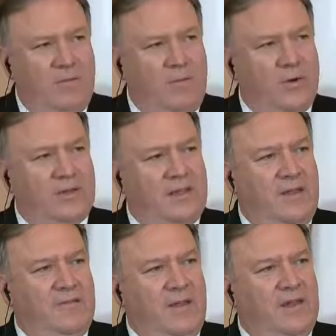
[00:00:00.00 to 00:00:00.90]
Work that
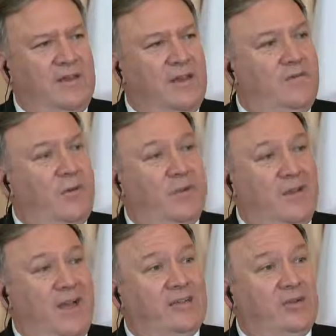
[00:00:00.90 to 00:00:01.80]
they've done to interfere with
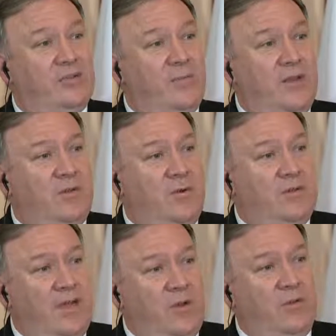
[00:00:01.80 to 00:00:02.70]
elections around the world,
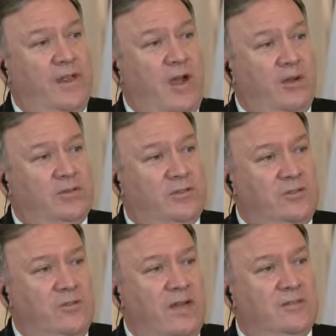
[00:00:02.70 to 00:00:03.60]
not only ours in
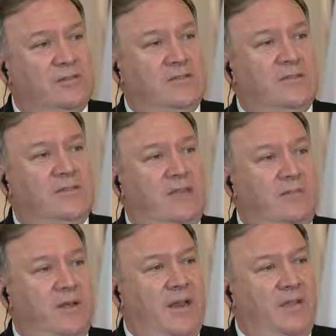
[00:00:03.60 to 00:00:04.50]
two thousand sixteen,
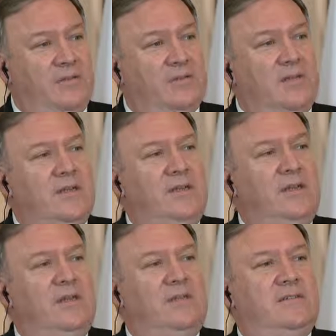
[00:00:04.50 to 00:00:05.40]
but others,
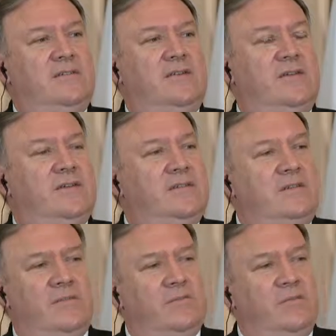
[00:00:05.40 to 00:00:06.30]
is serious, and
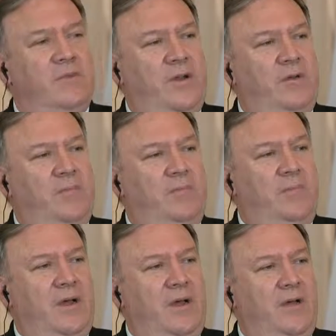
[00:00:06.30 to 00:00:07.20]
they're real,
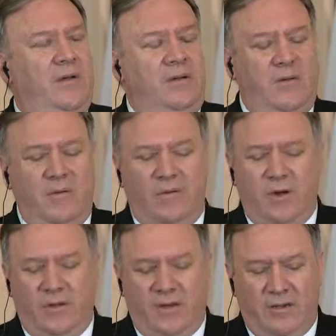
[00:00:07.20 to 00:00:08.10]
uh,
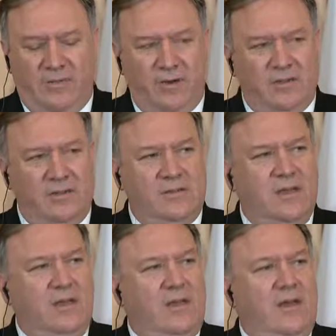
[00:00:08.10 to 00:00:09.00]
real interferences.
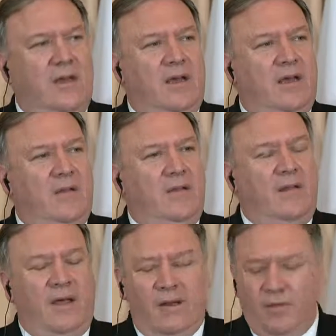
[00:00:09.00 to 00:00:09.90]
Uh,
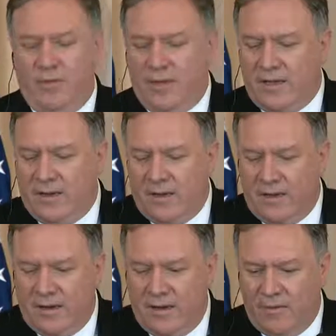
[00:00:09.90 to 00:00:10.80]
I don't think,
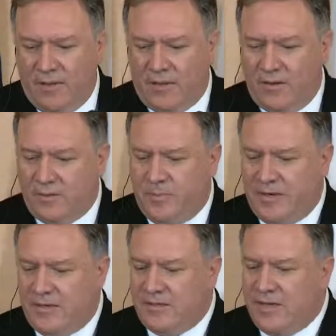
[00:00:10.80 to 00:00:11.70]
I don't think there's been a
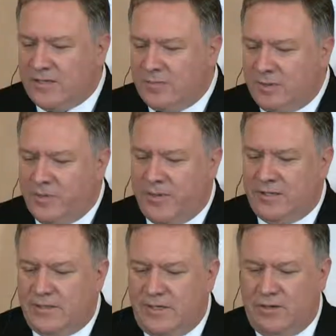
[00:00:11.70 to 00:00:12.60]
discussion between a
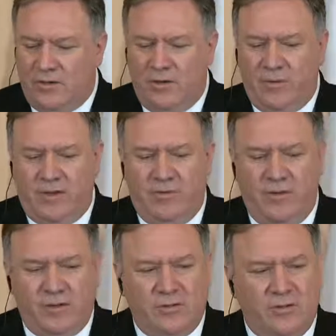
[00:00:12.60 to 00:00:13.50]
senior U S
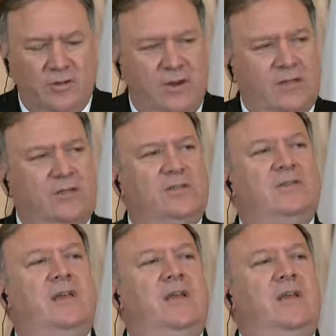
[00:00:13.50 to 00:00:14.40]
official and Russians